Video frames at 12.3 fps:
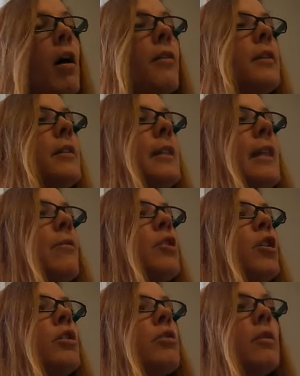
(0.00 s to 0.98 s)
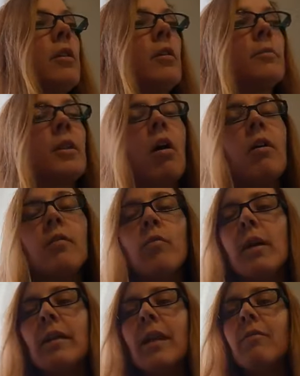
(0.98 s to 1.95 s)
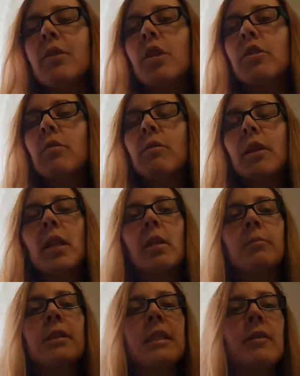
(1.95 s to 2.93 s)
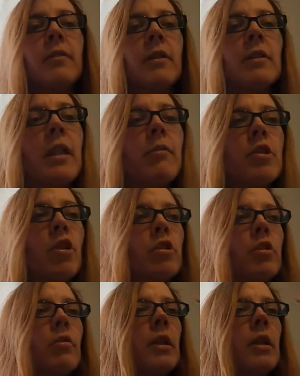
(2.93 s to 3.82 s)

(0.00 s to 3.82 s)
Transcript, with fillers: all these language arts curriculums, all in one language arts curriculums, different language arts